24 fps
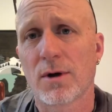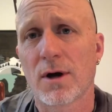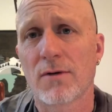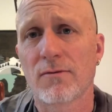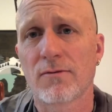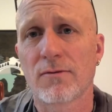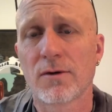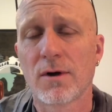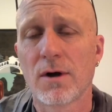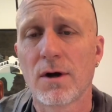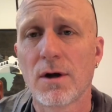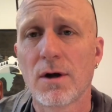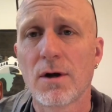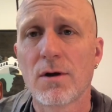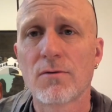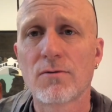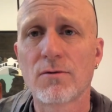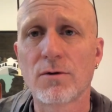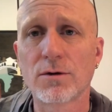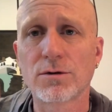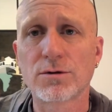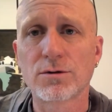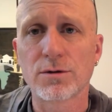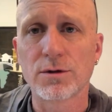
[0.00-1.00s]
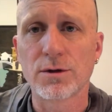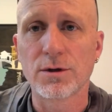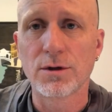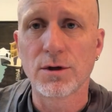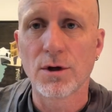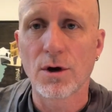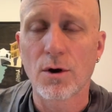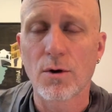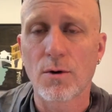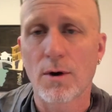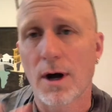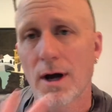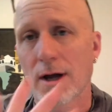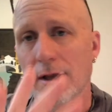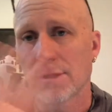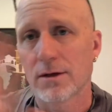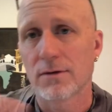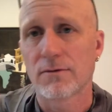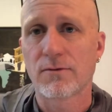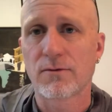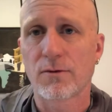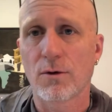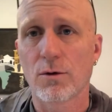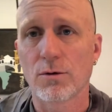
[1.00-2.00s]
have virtually no
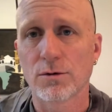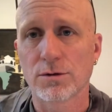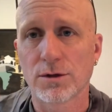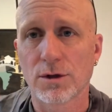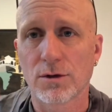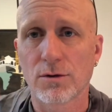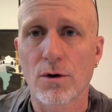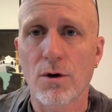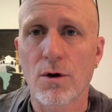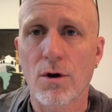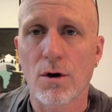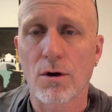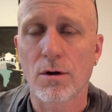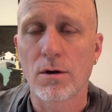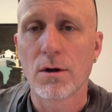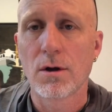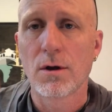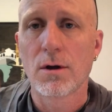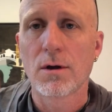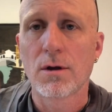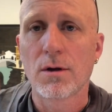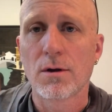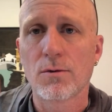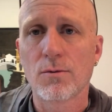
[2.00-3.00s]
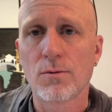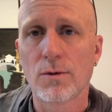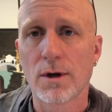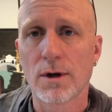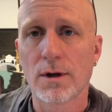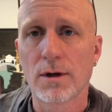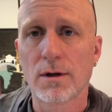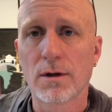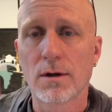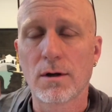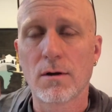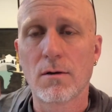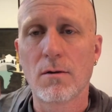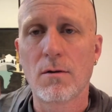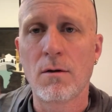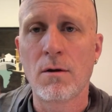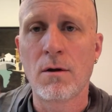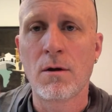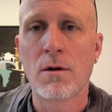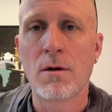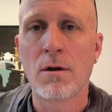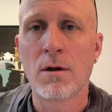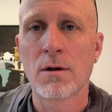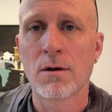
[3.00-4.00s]
eyelid folds at all when
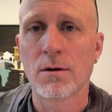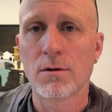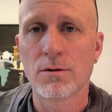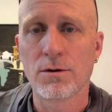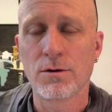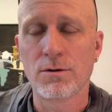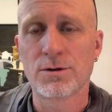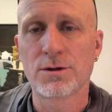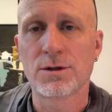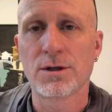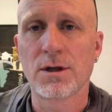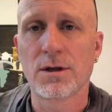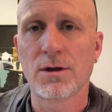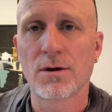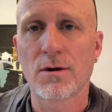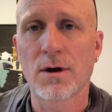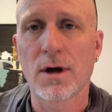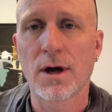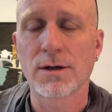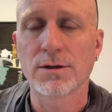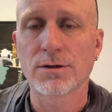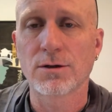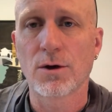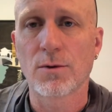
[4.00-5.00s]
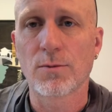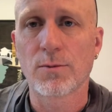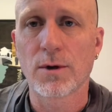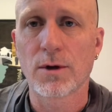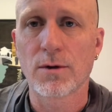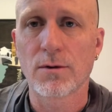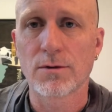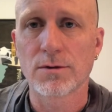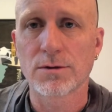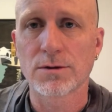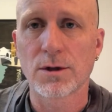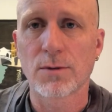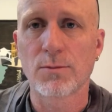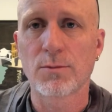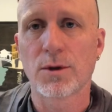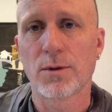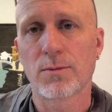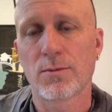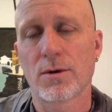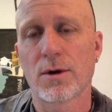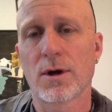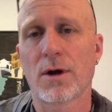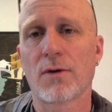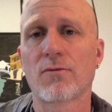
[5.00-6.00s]
you see their eyes open, and some
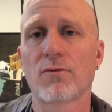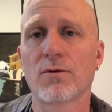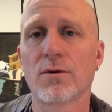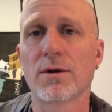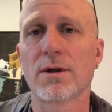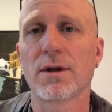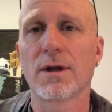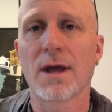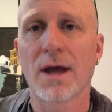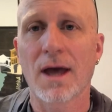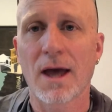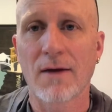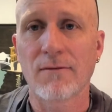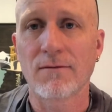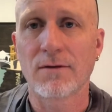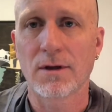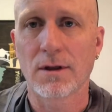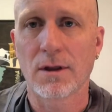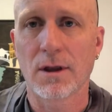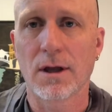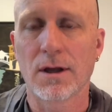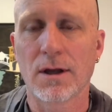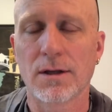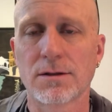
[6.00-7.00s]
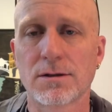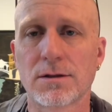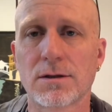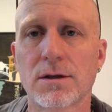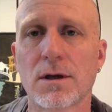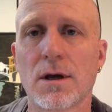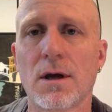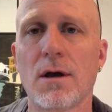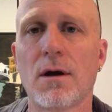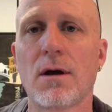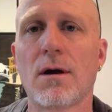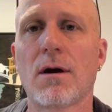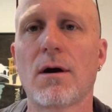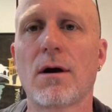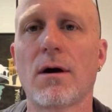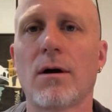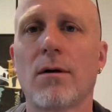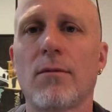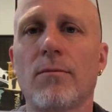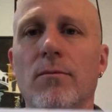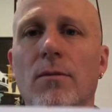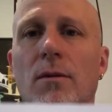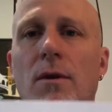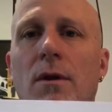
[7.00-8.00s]
people have really heavy lids.
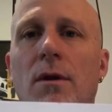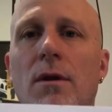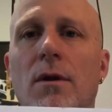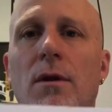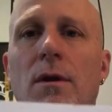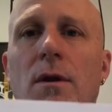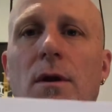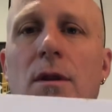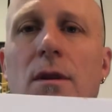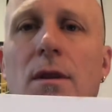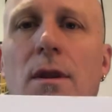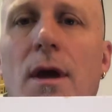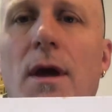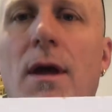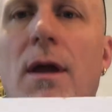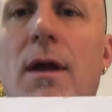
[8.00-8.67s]
That